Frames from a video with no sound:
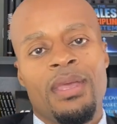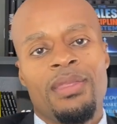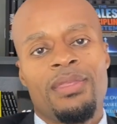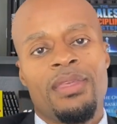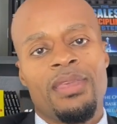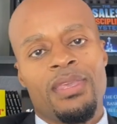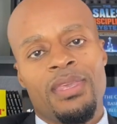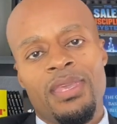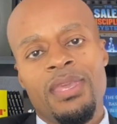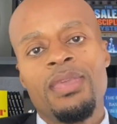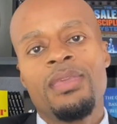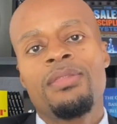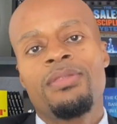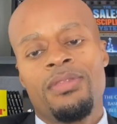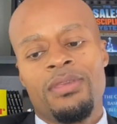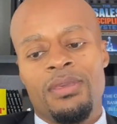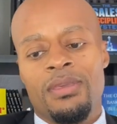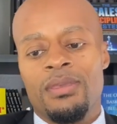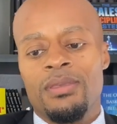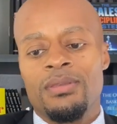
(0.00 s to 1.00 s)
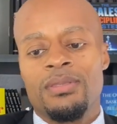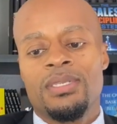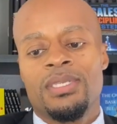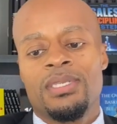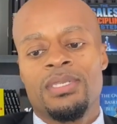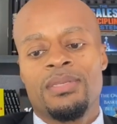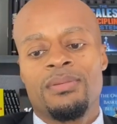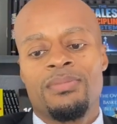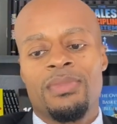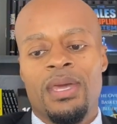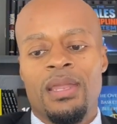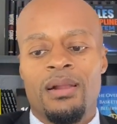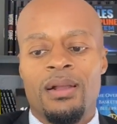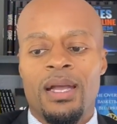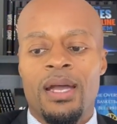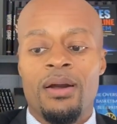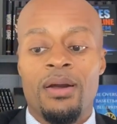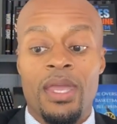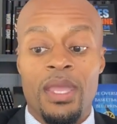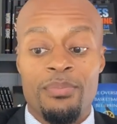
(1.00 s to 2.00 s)
the key things that
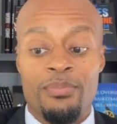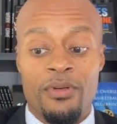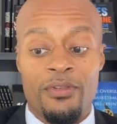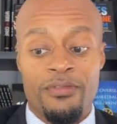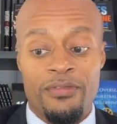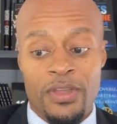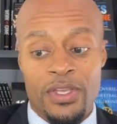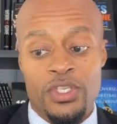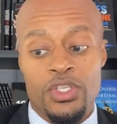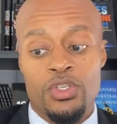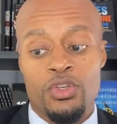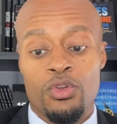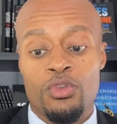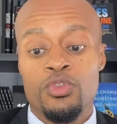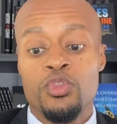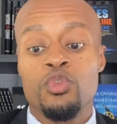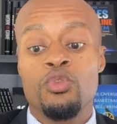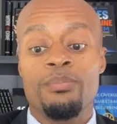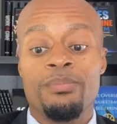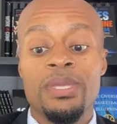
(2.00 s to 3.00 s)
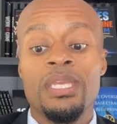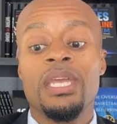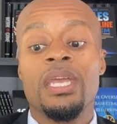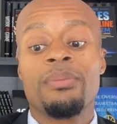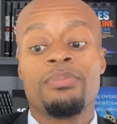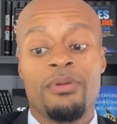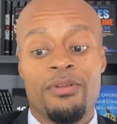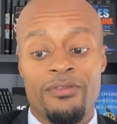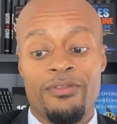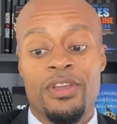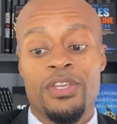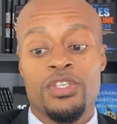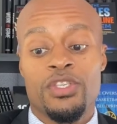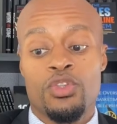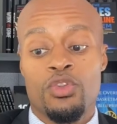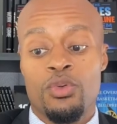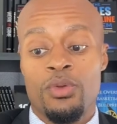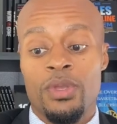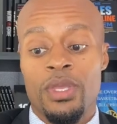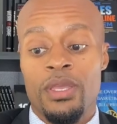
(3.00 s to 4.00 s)
allow a professional to be a
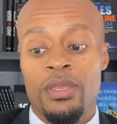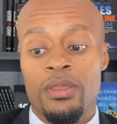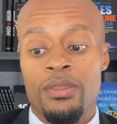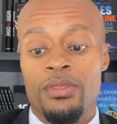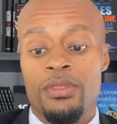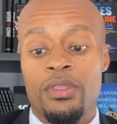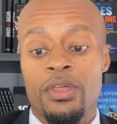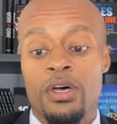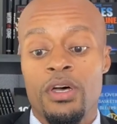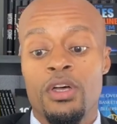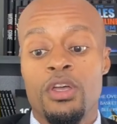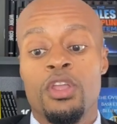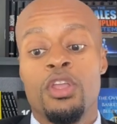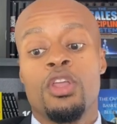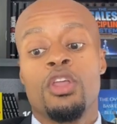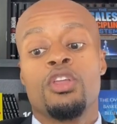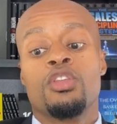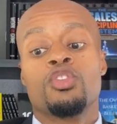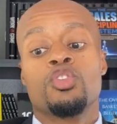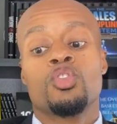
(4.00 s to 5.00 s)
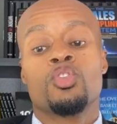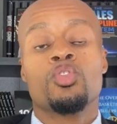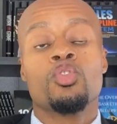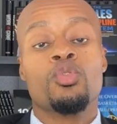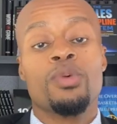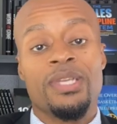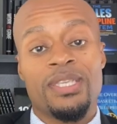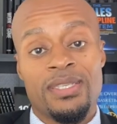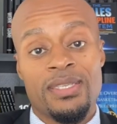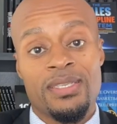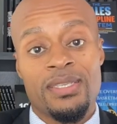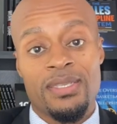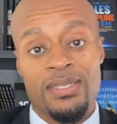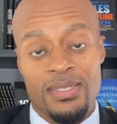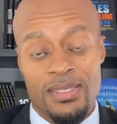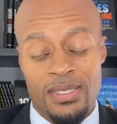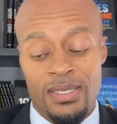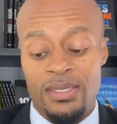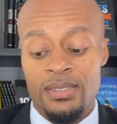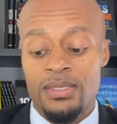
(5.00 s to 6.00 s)
professional in the truest
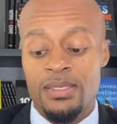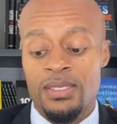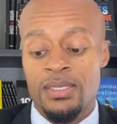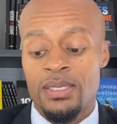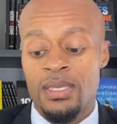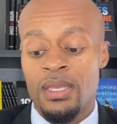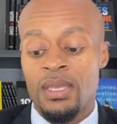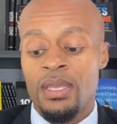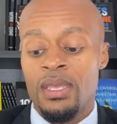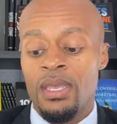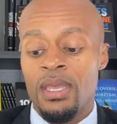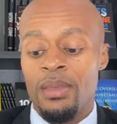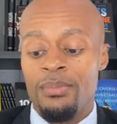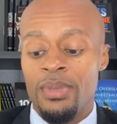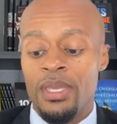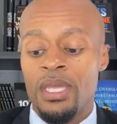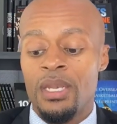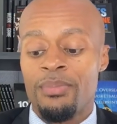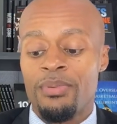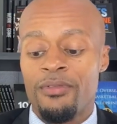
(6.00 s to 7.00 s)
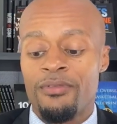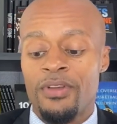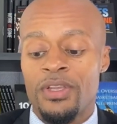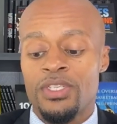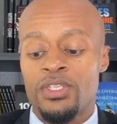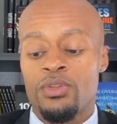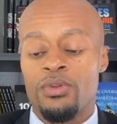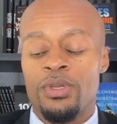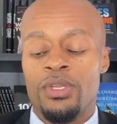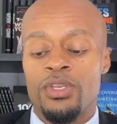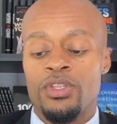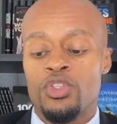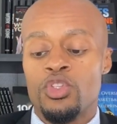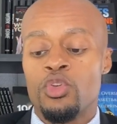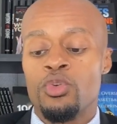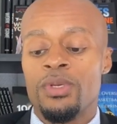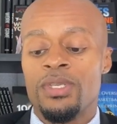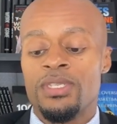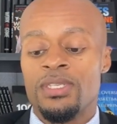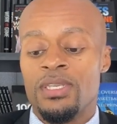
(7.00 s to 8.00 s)
sense. And being a professional in the
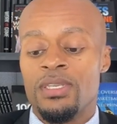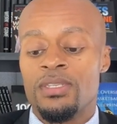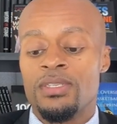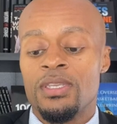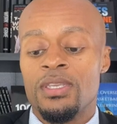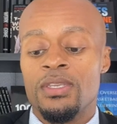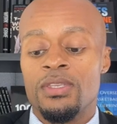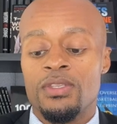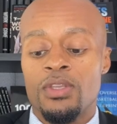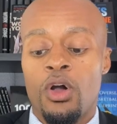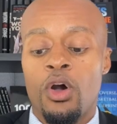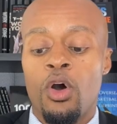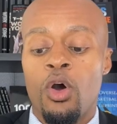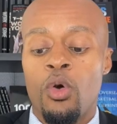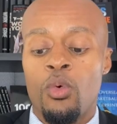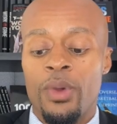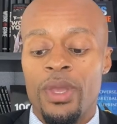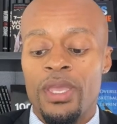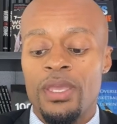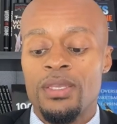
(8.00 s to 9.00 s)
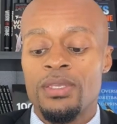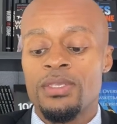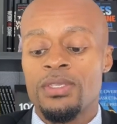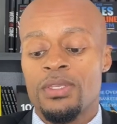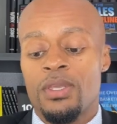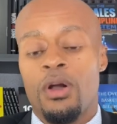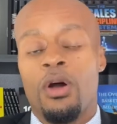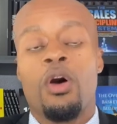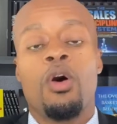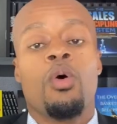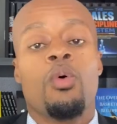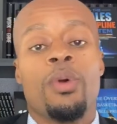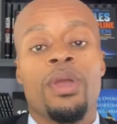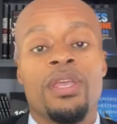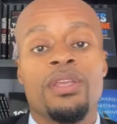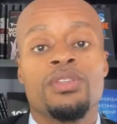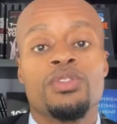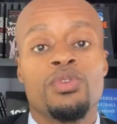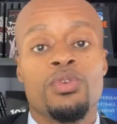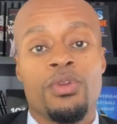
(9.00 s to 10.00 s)
truest sense is always,
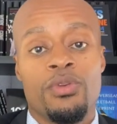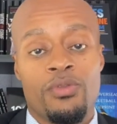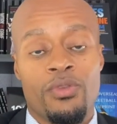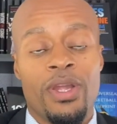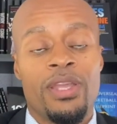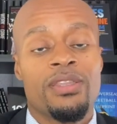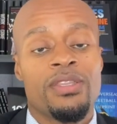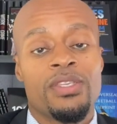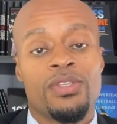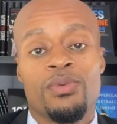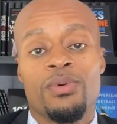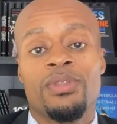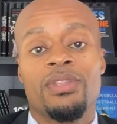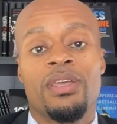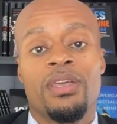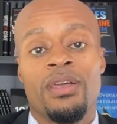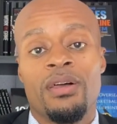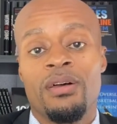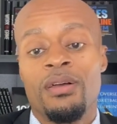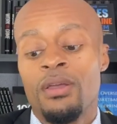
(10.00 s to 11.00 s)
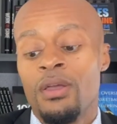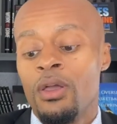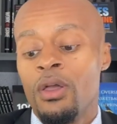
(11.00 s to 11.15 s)
you can write this one down,